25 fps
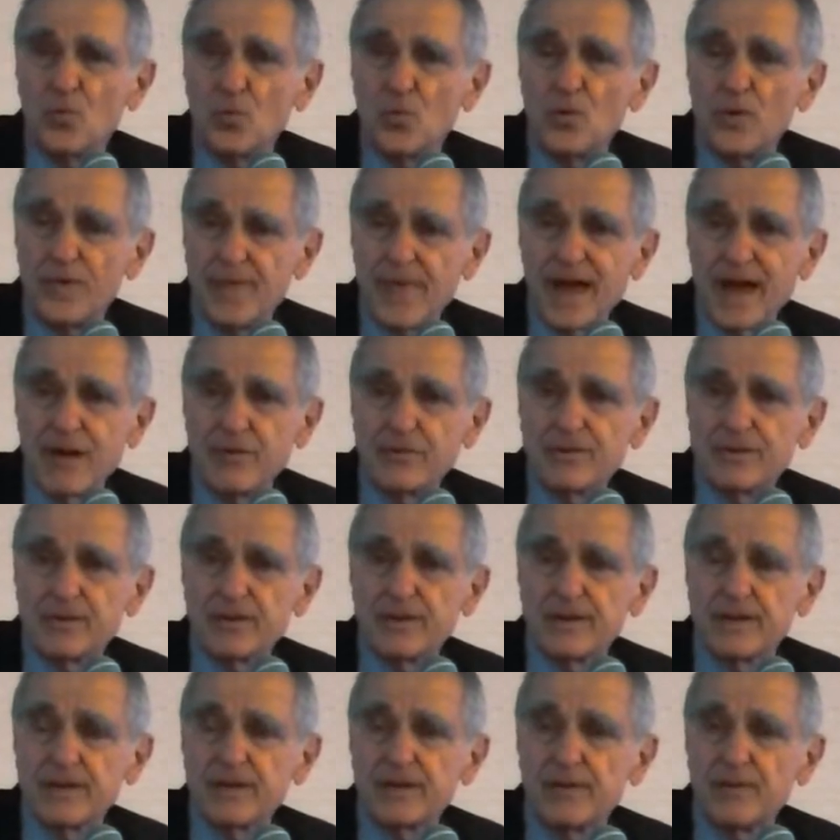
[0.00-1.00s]
without
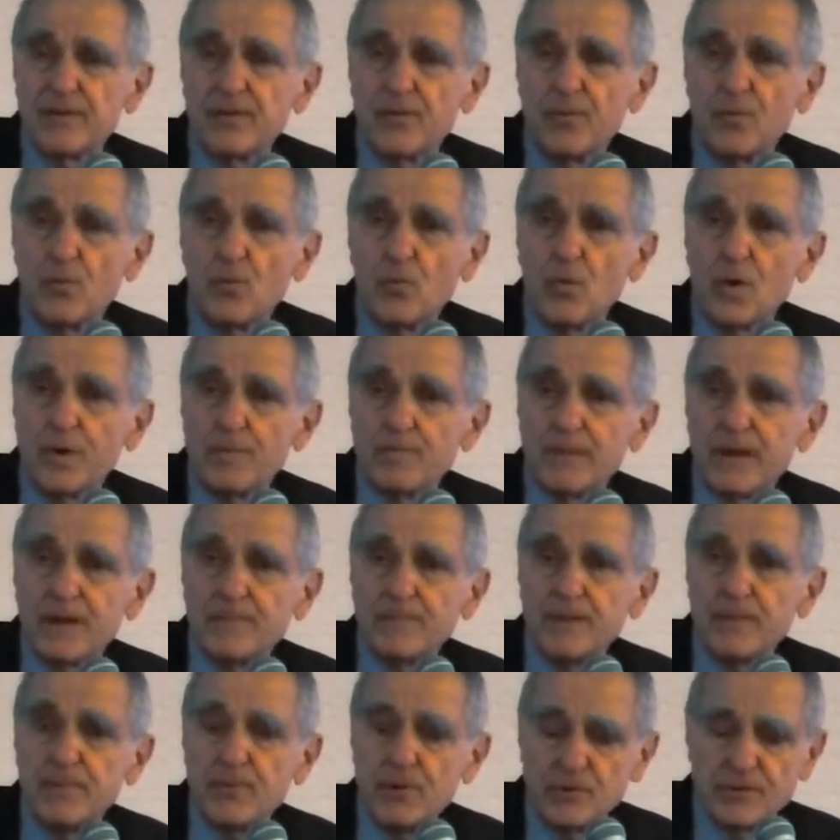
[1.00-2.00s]
what
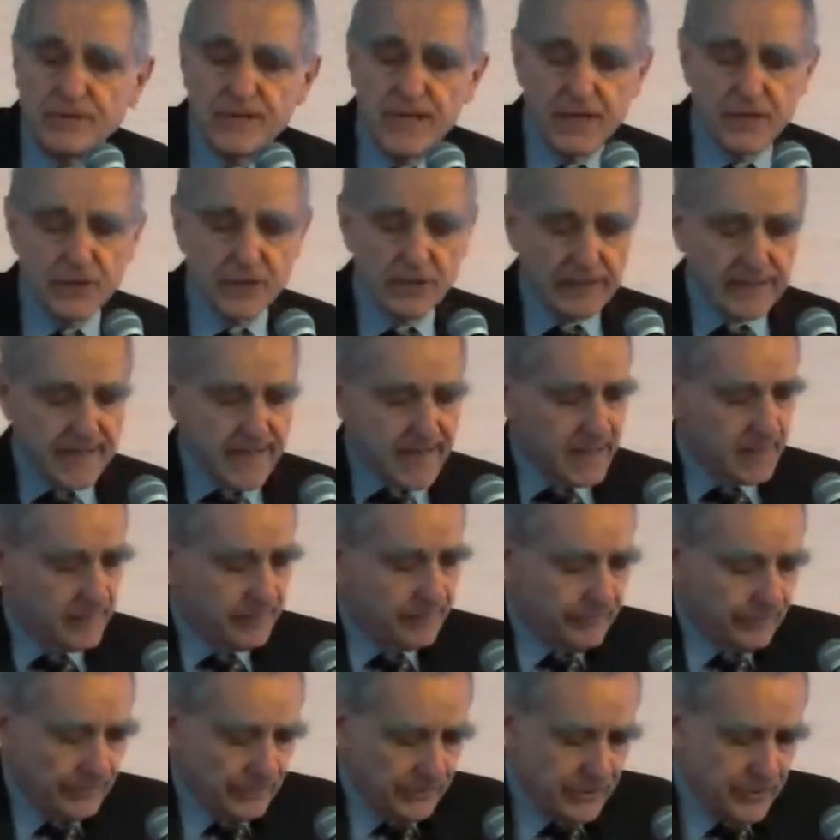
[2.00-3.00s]
might be potentially
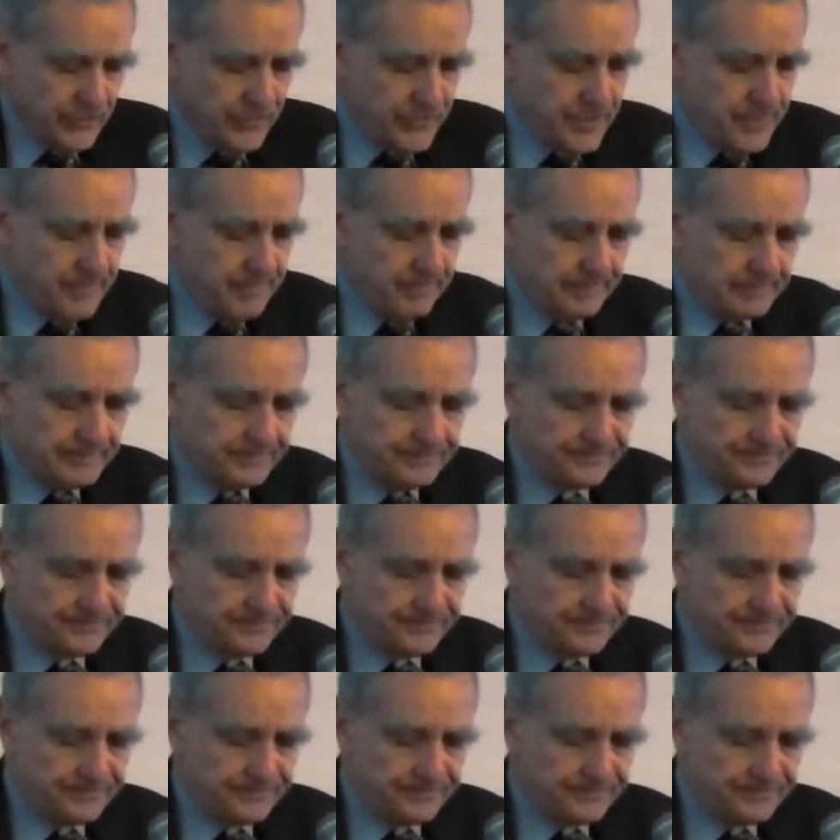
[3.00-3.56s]
helpful to them.